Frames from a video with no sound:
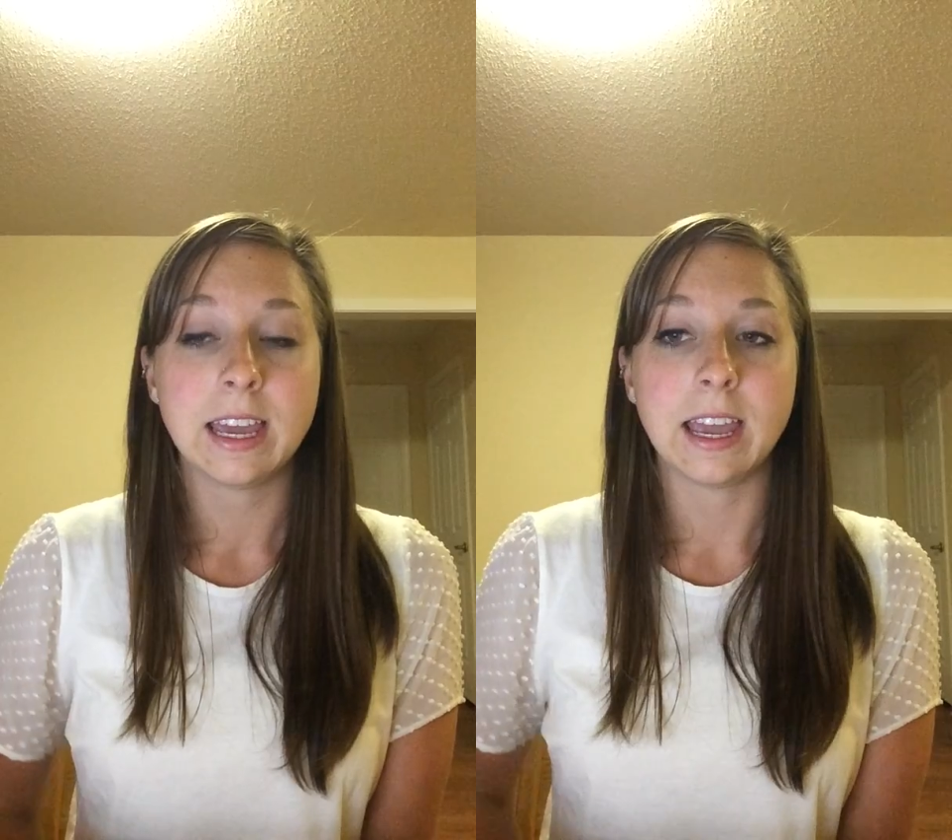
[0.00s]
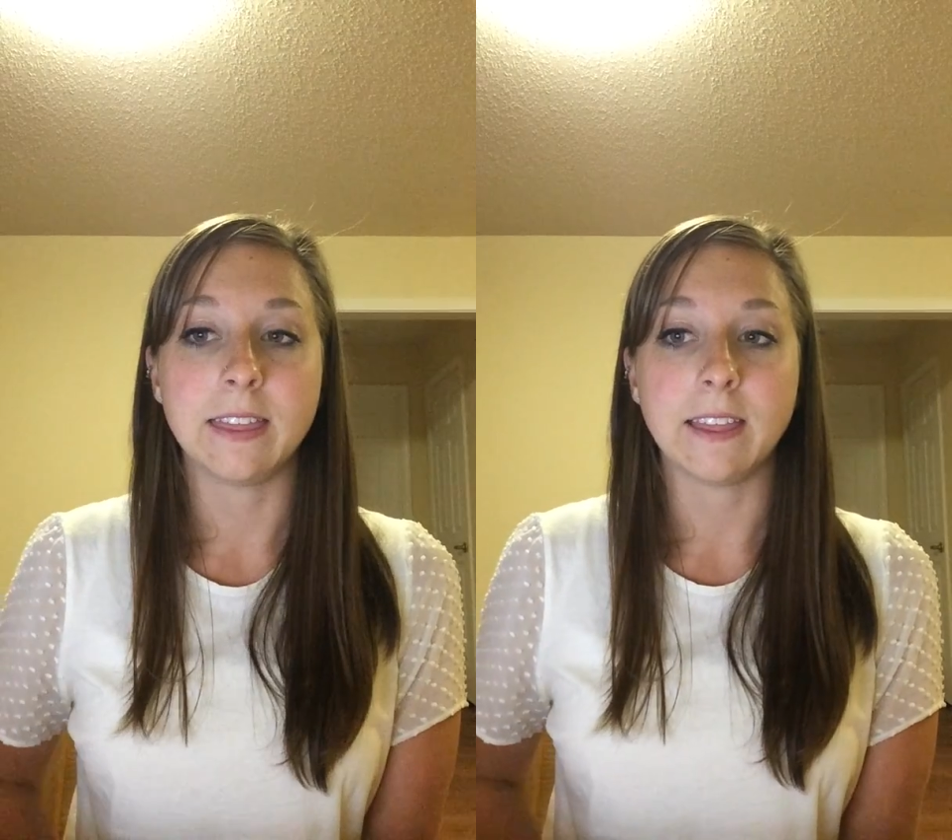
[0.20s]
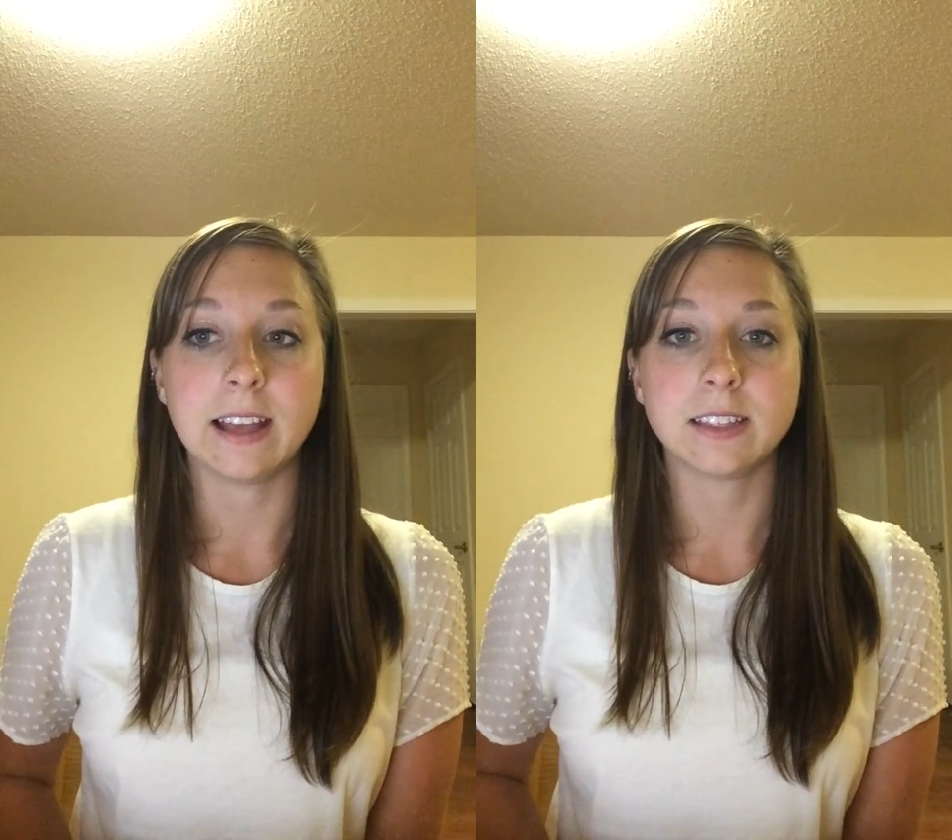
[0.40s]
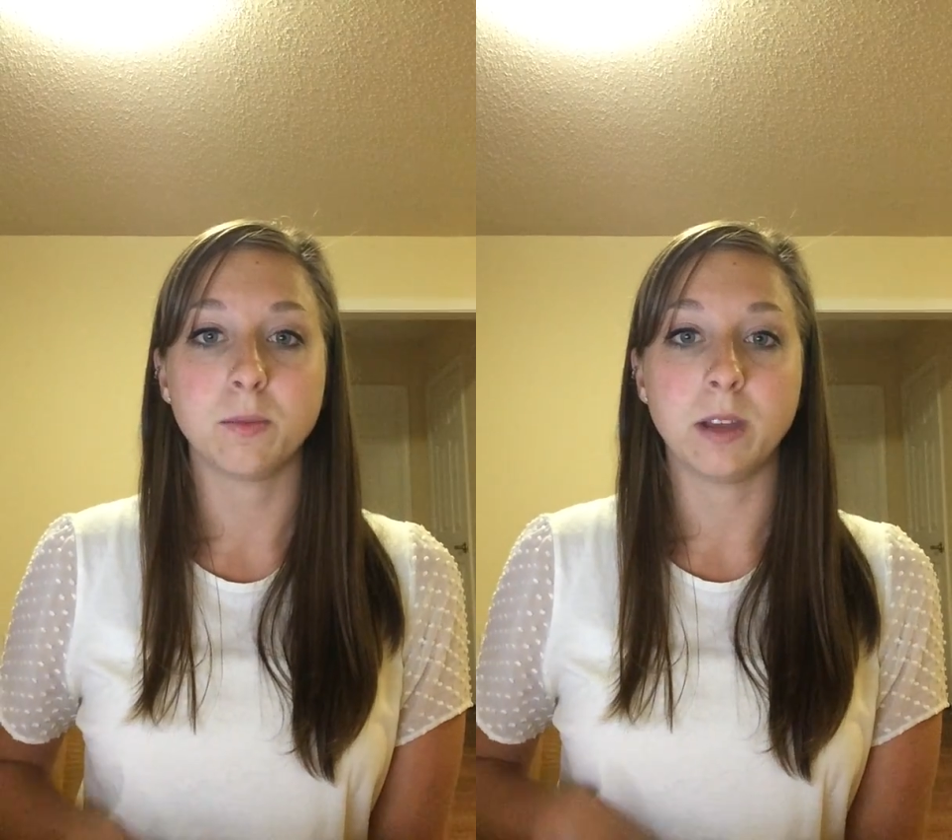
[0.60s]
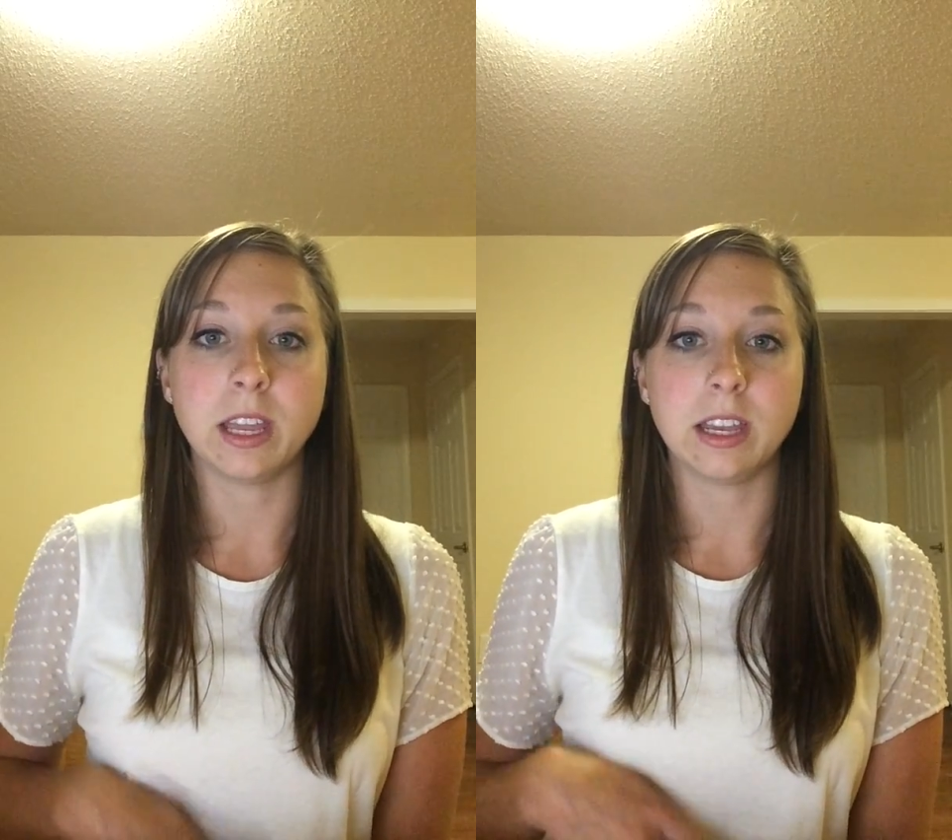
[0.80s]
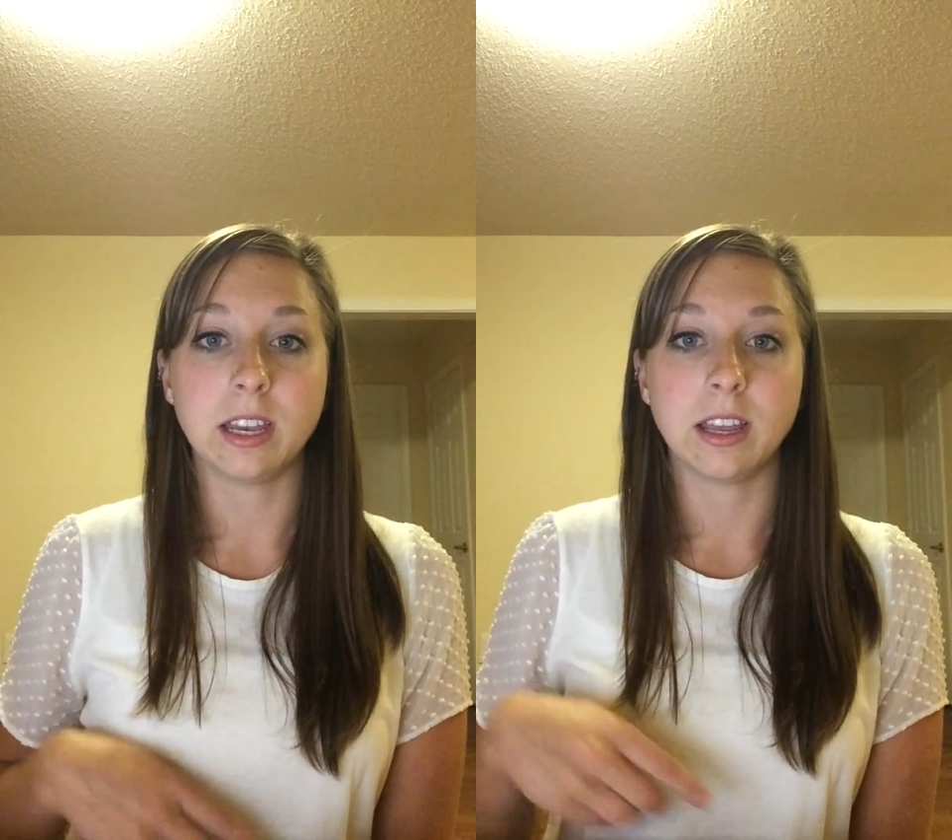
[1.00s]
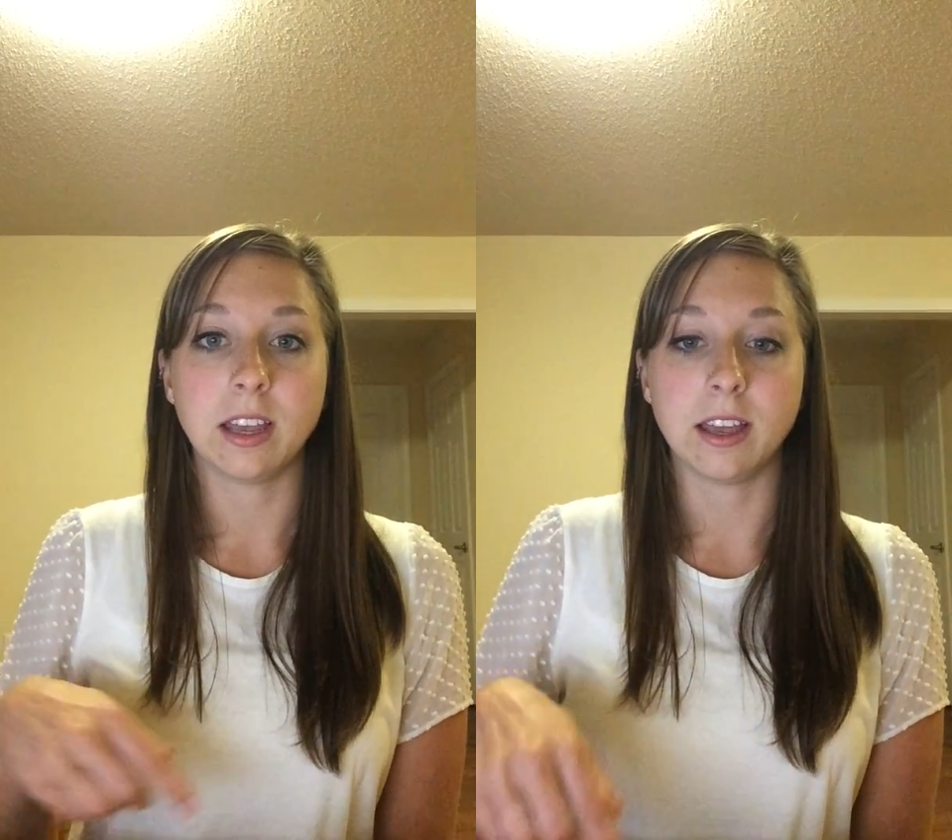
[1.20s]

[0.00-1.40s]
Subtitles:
and that's when